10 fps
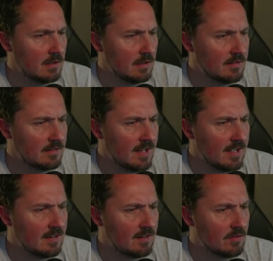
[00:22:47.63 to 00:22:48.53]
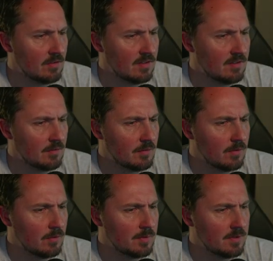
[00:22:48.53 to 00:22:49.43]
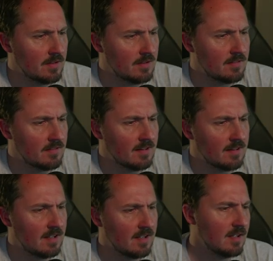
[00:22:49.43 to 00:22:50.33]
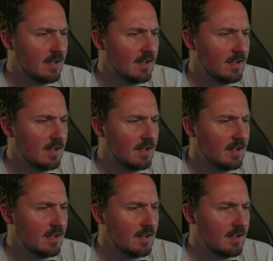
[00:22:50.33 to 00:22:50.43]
Second ever release from Coleman Distillery.